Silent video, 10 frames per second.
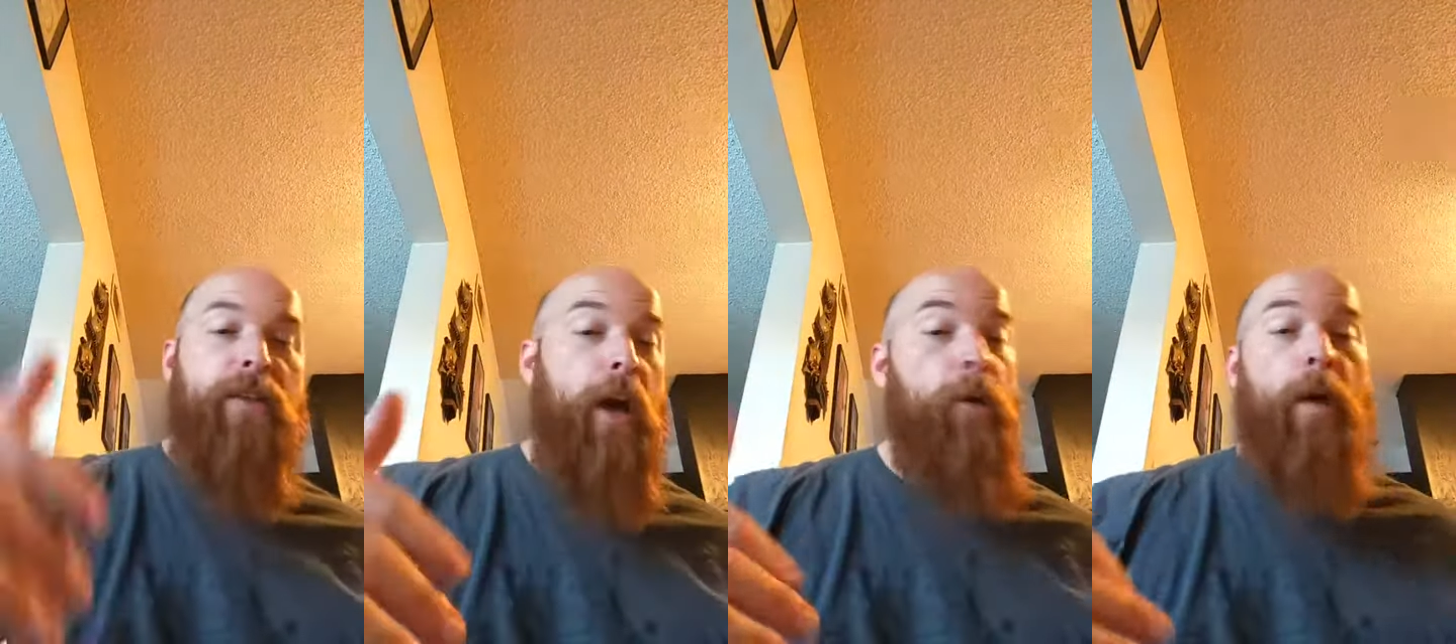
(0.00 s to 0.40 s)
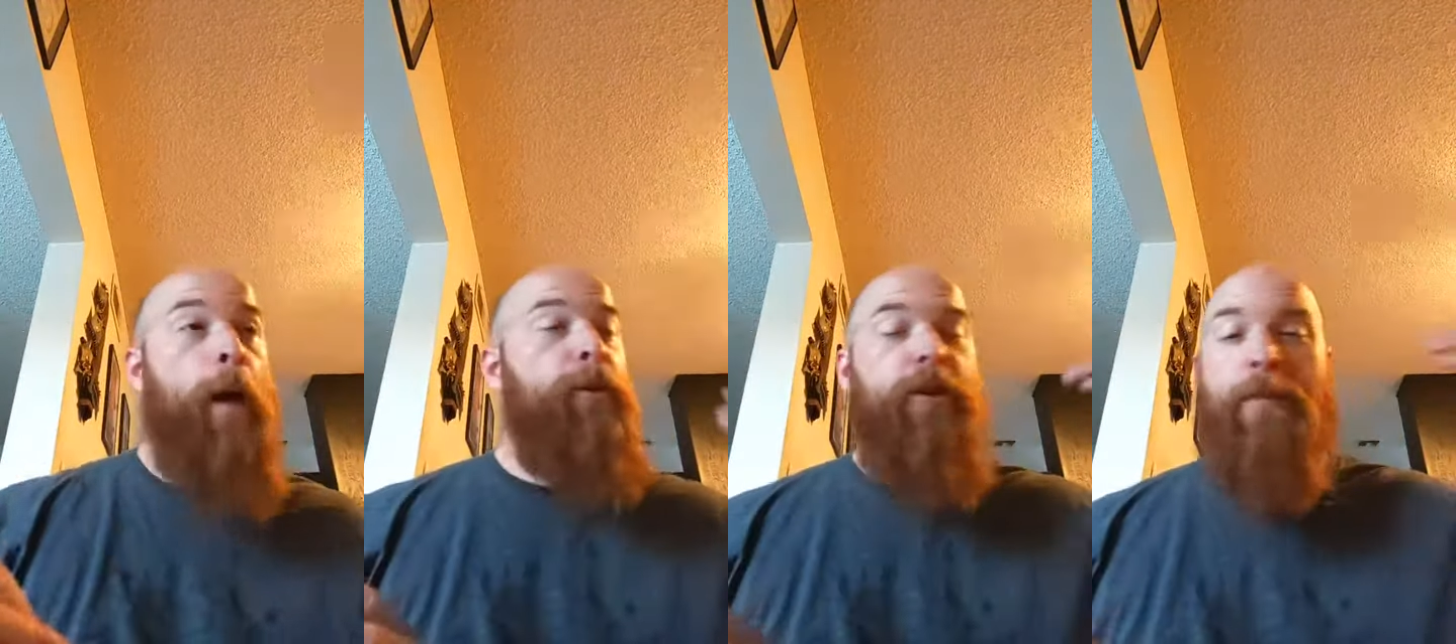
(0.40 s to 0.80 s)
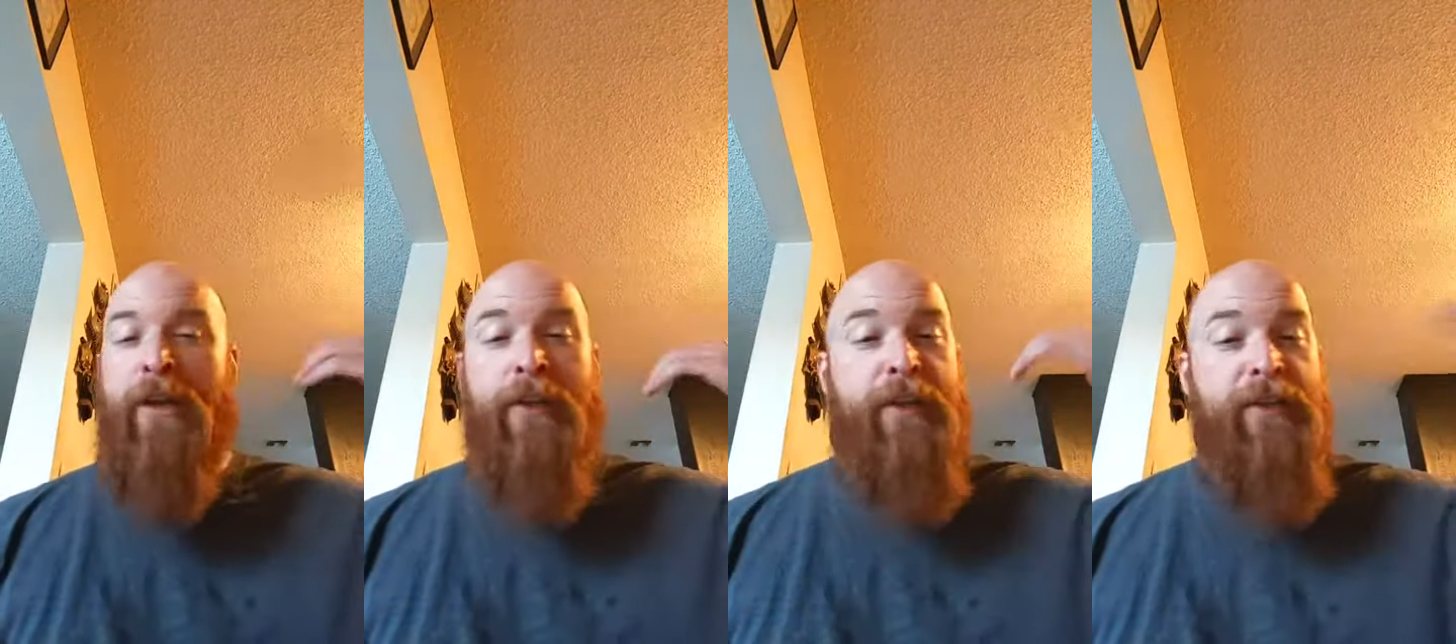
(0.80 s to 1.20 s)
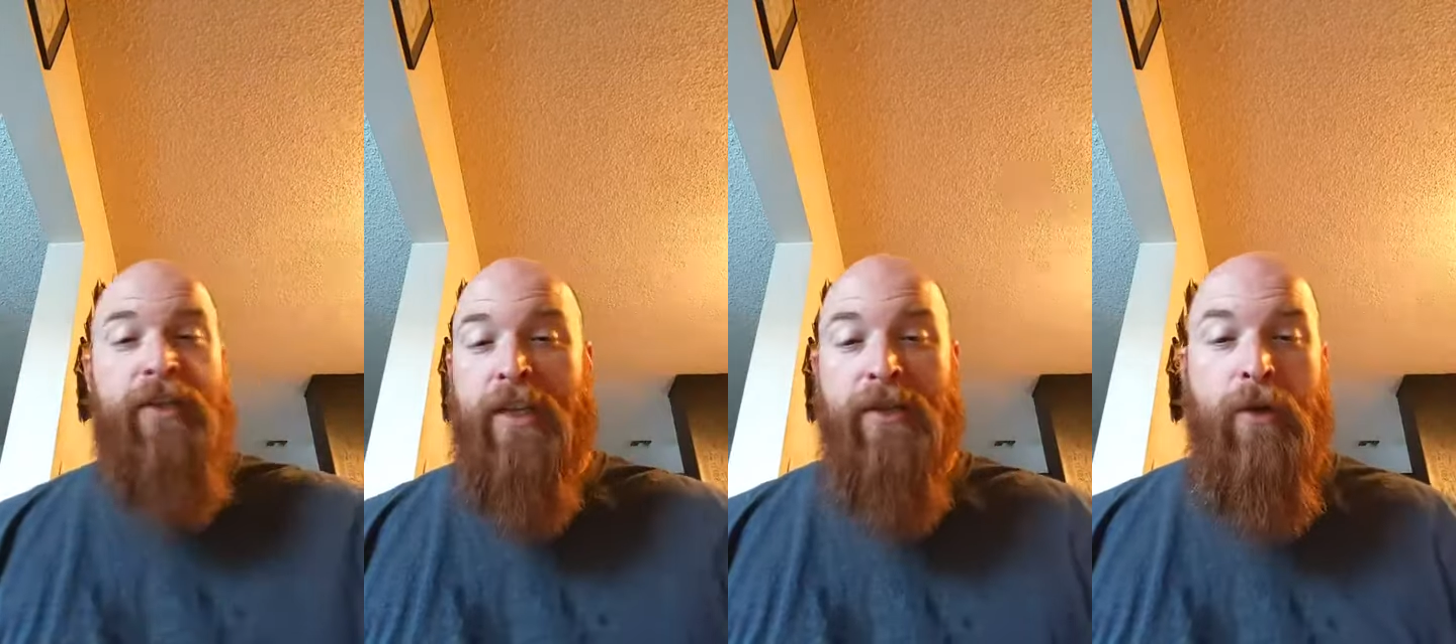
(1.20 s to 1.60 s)
I'm jumping in these
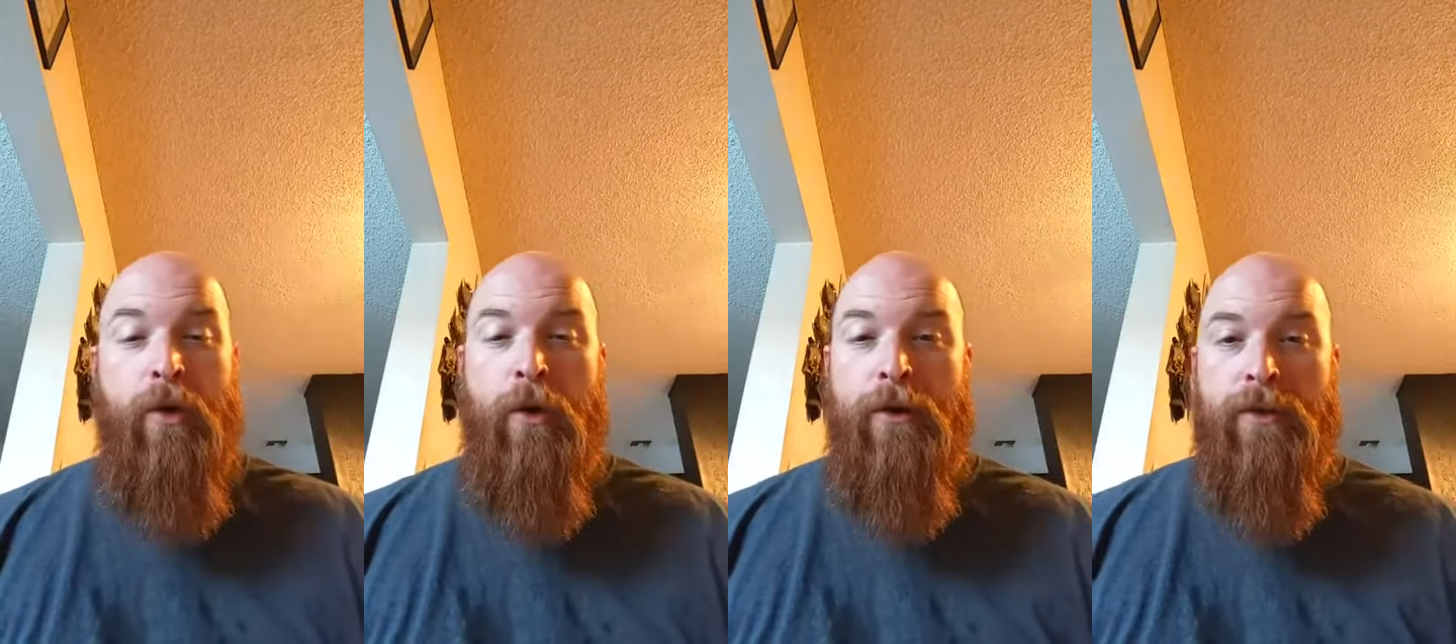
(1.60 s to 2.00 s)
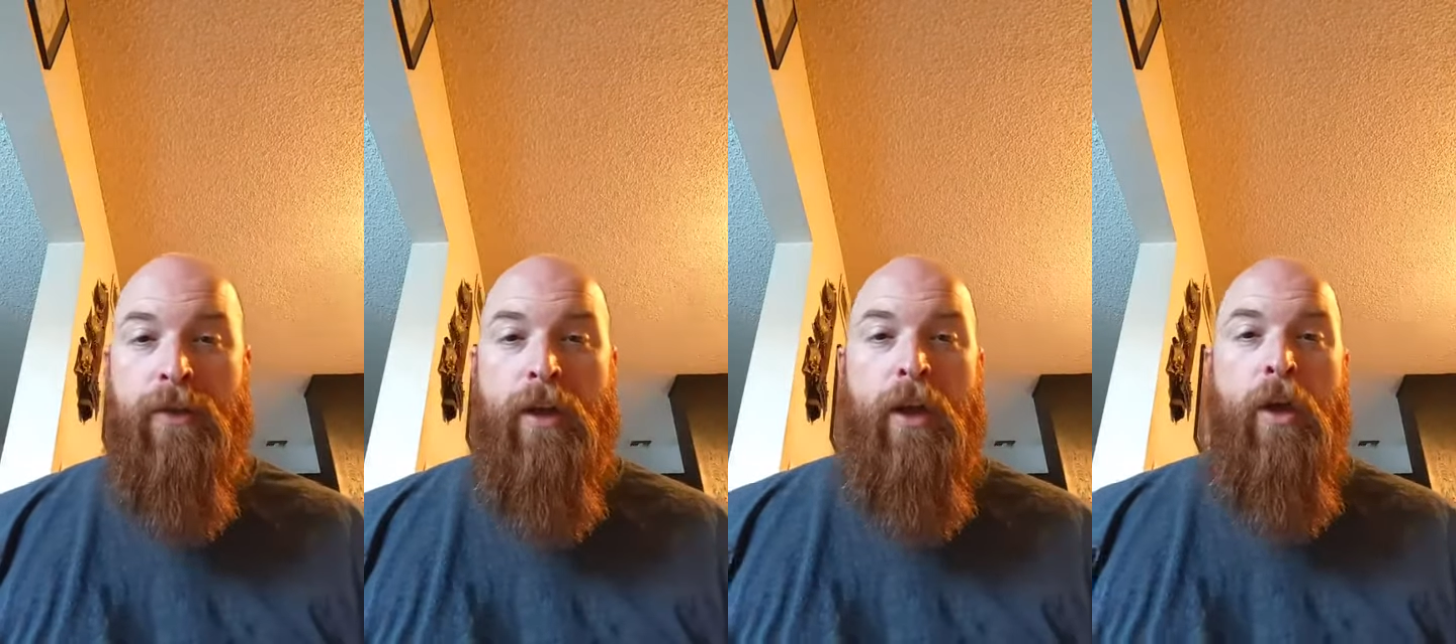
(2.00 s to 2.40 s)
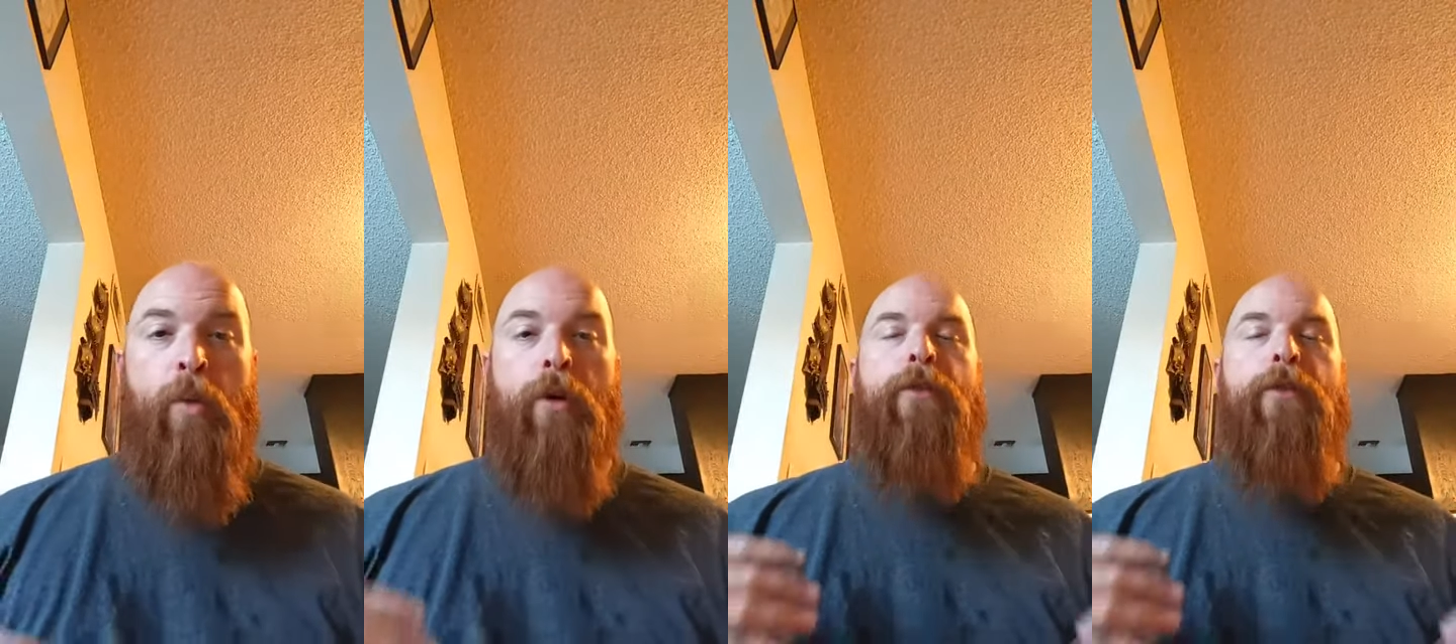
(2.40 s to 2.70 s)
Discords where